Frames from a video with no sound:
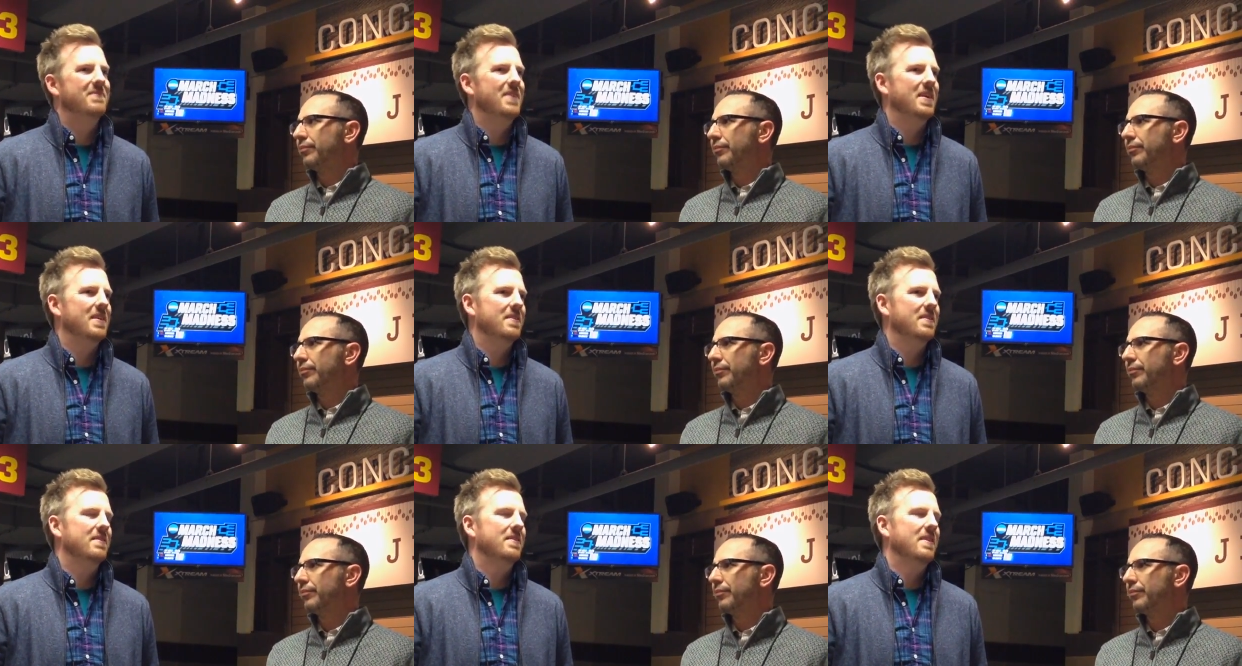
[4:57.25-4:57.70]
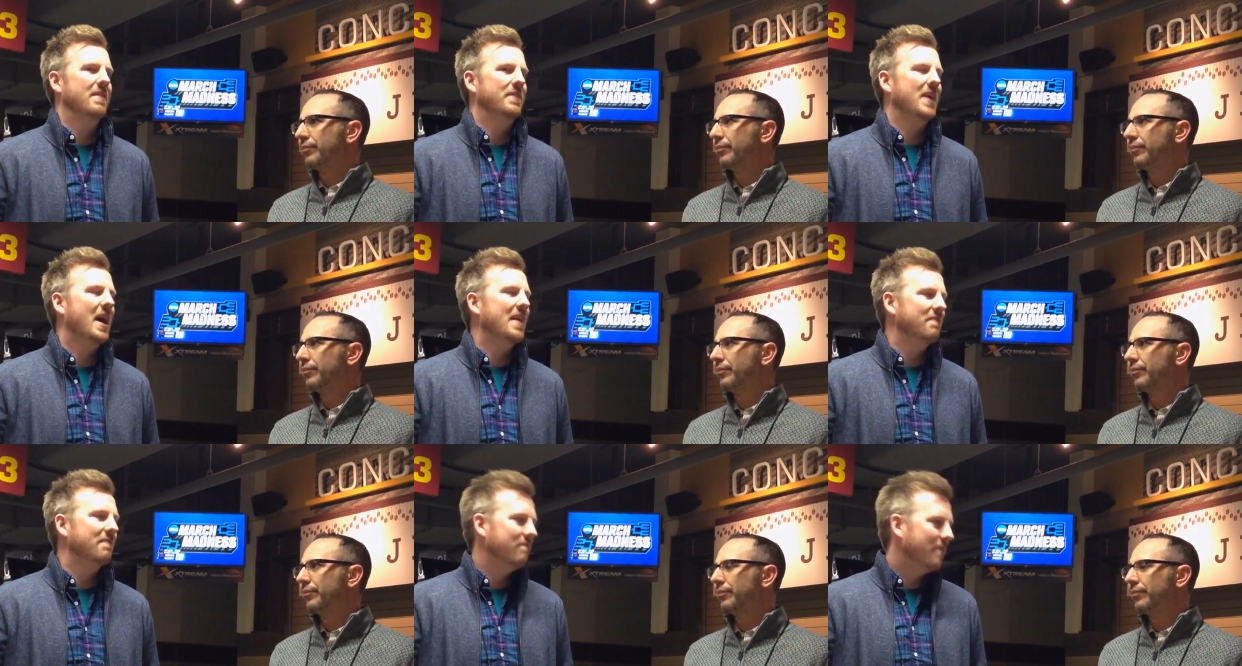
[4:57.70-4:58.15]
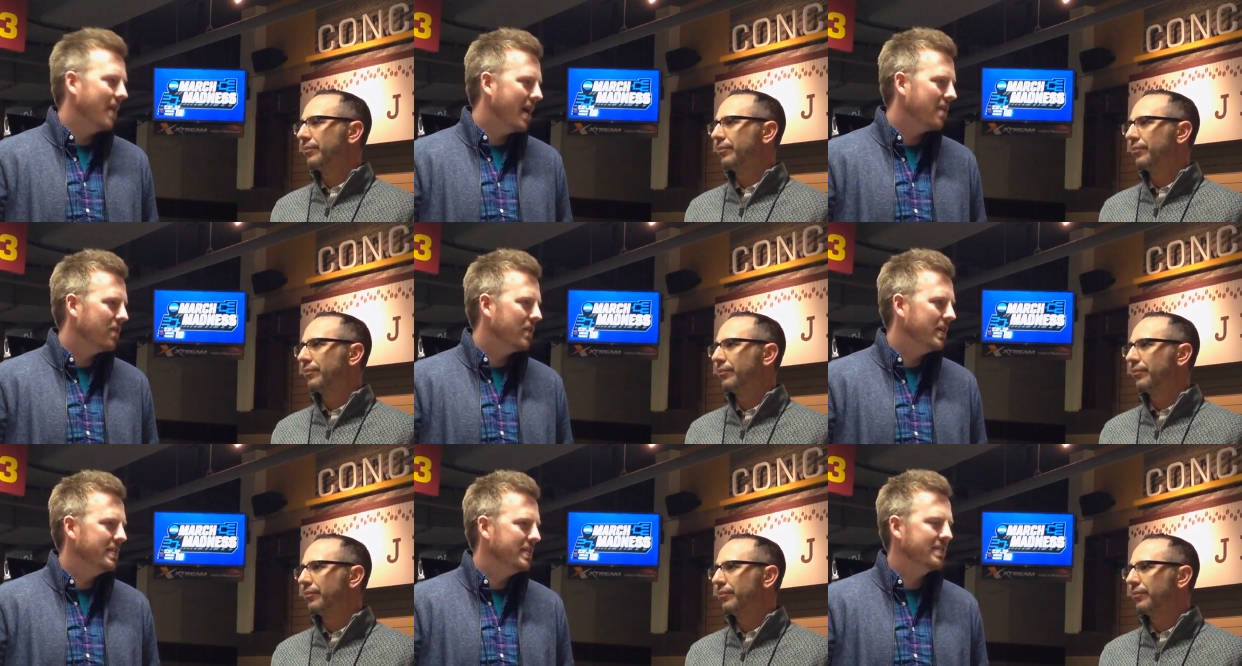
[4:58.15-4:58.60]
Speaker 1: they, they've got
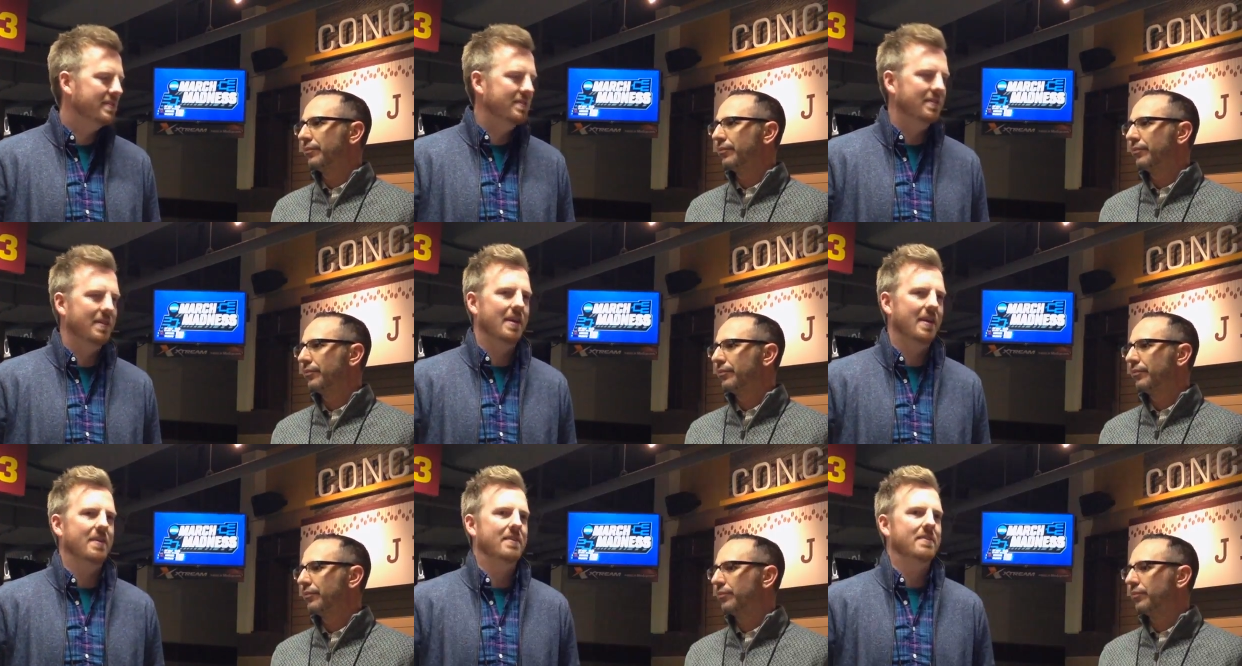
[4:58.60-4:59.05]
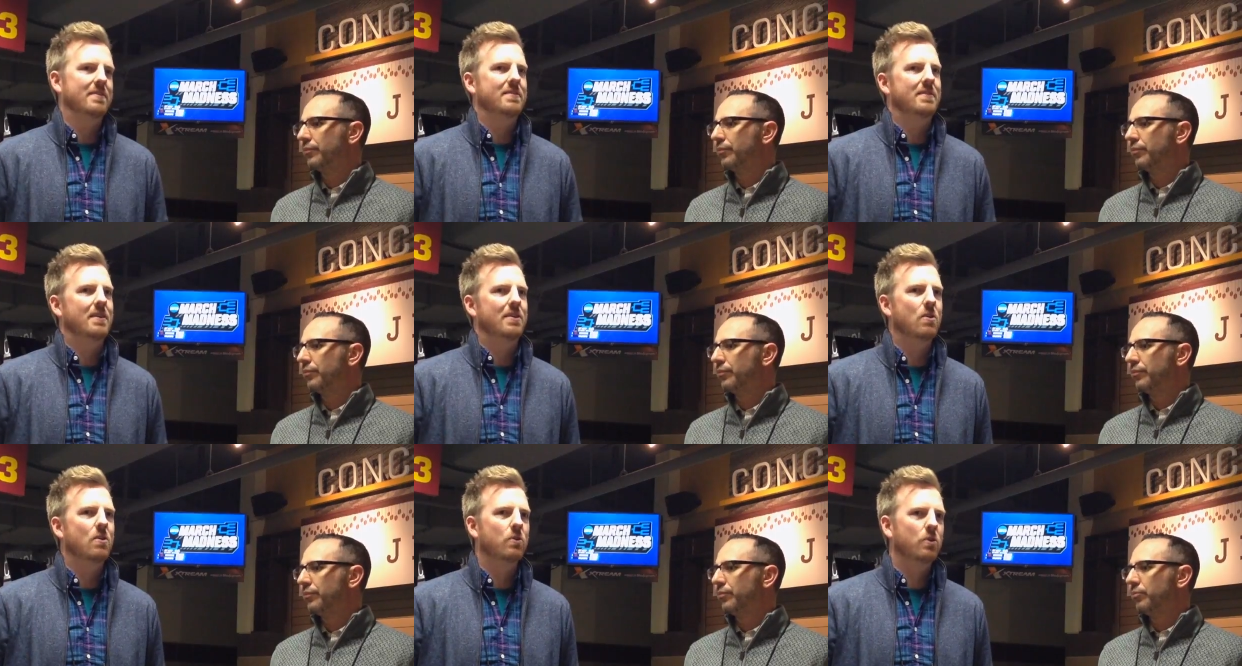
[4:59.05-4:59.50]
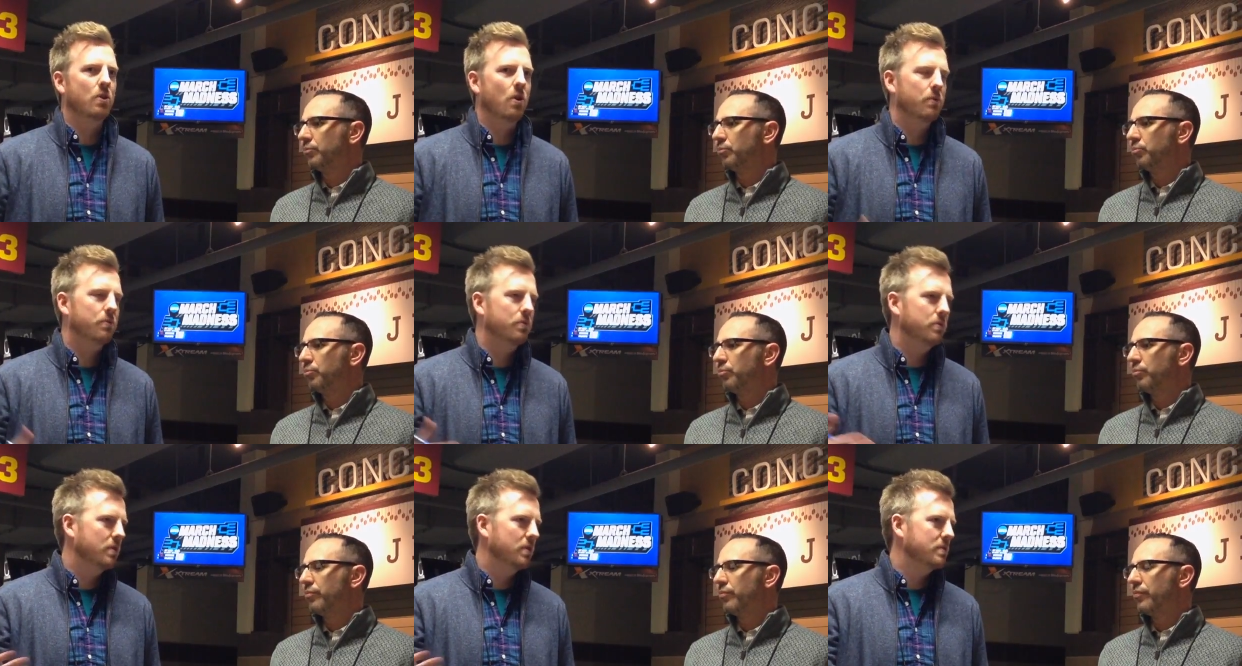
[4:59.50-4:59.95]
veterans. They, they don't go
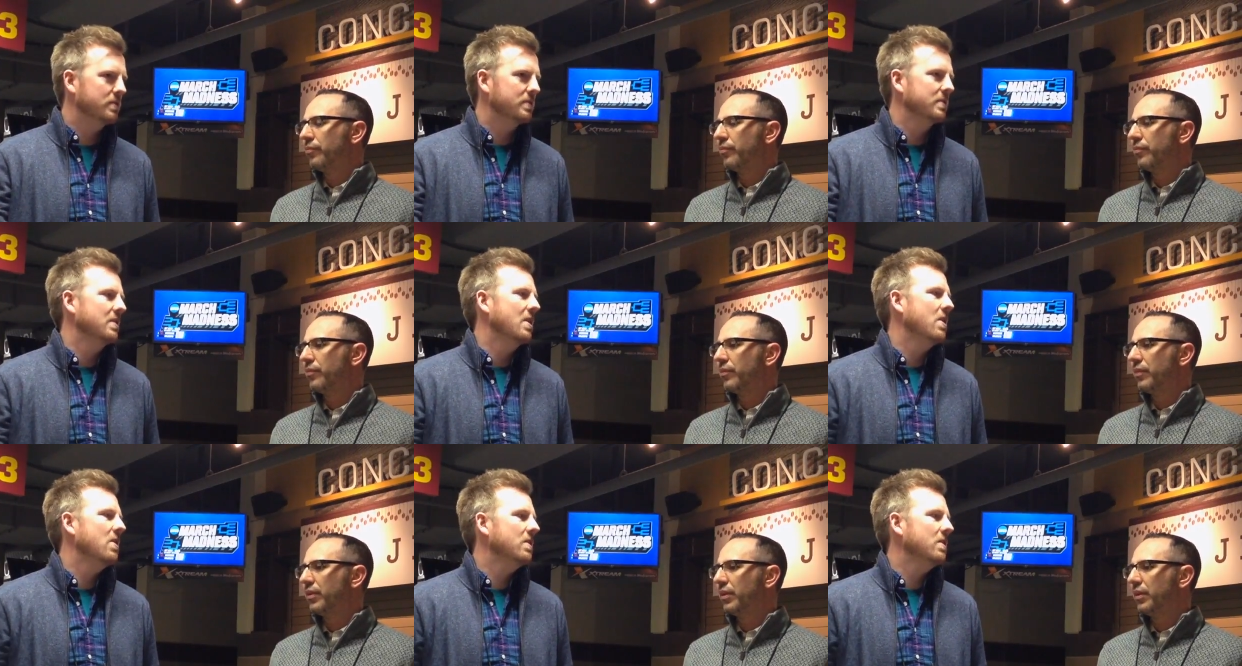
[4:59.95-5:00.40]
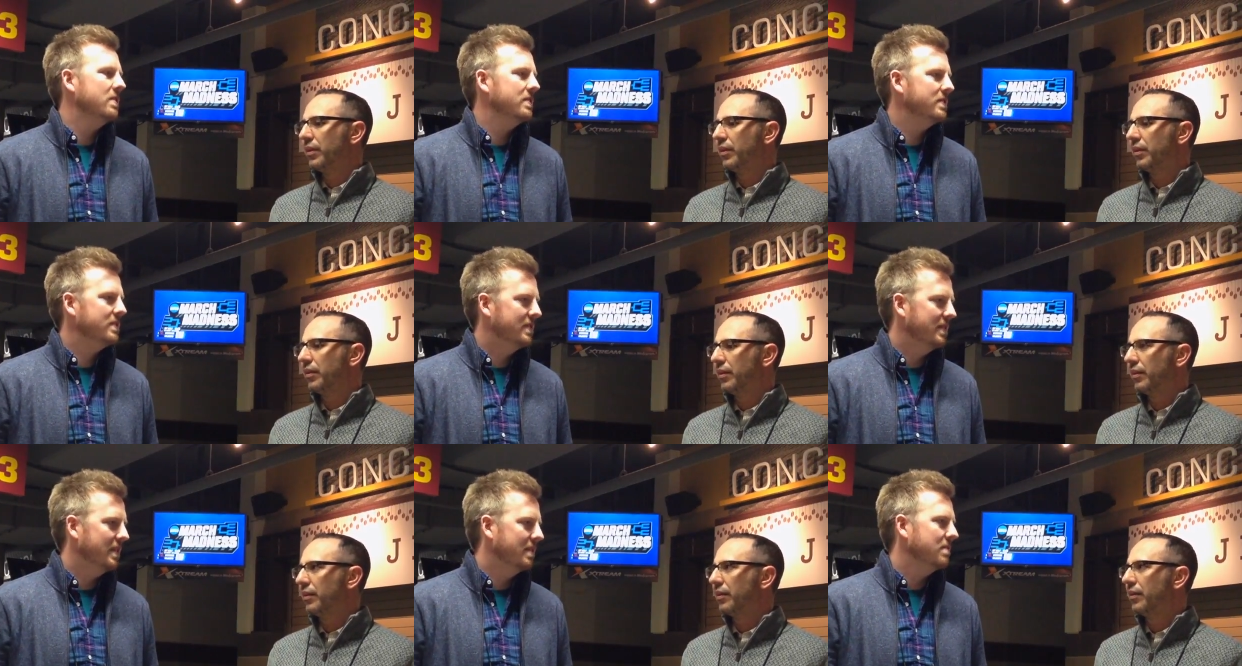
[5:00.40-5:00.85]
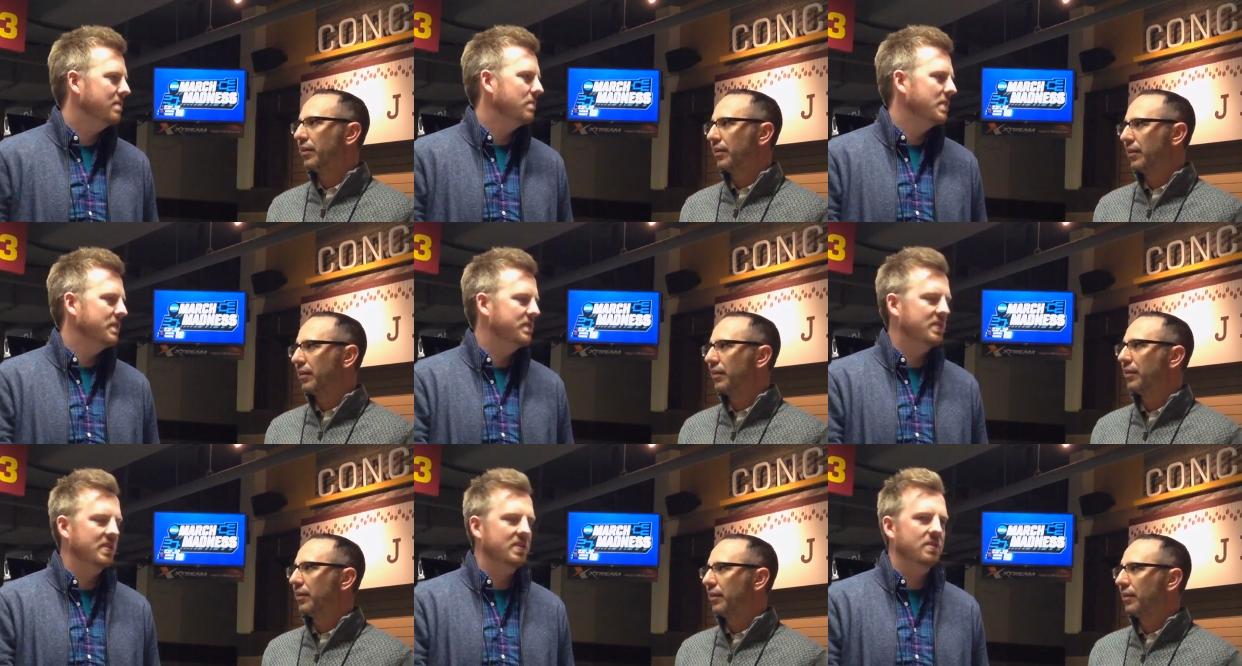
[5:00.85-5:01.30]
through those lulls that
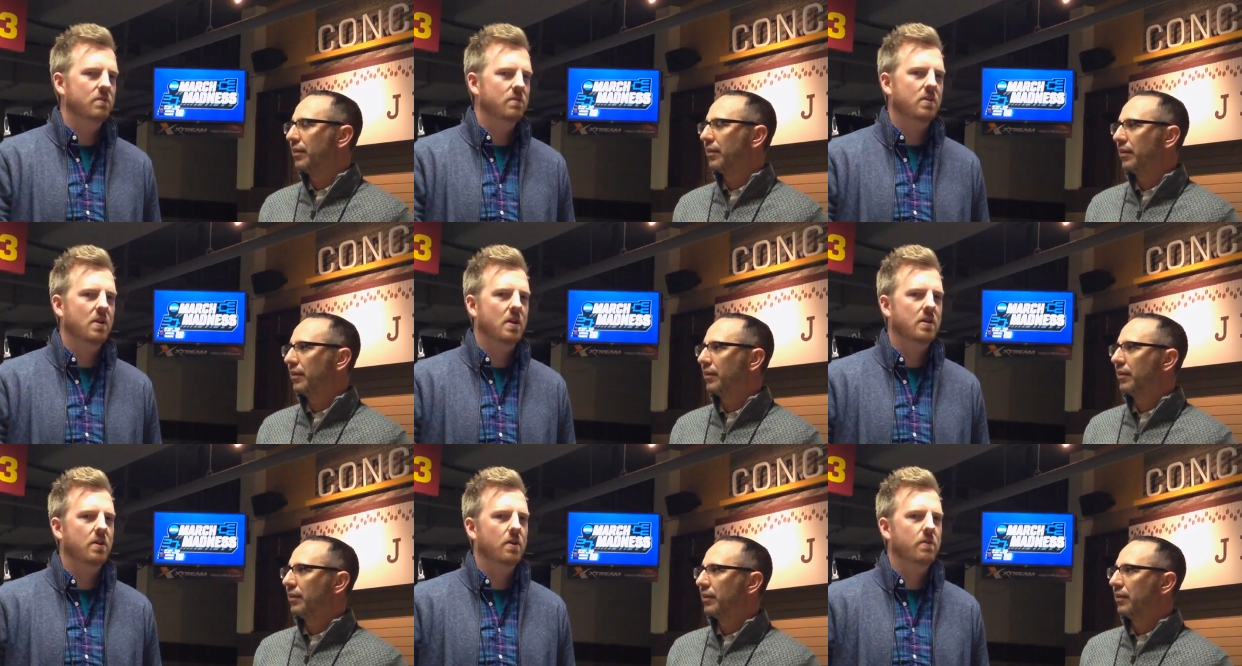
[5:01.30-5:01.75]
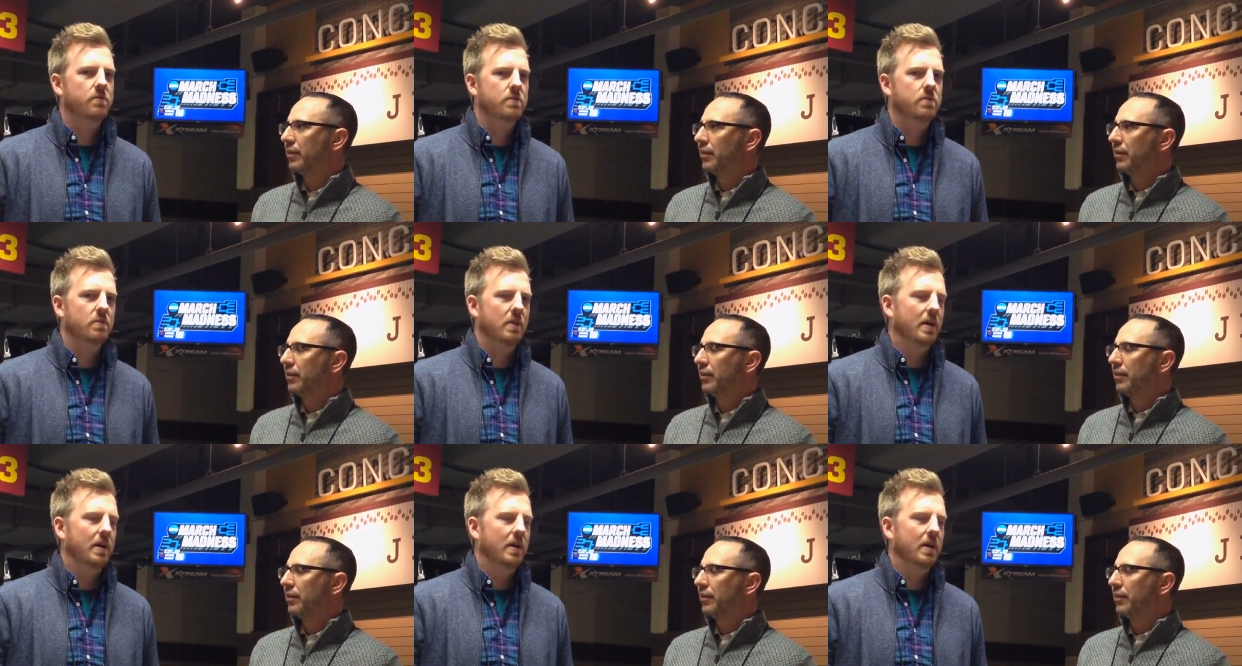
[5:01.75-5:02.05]
we've seen UConn go through.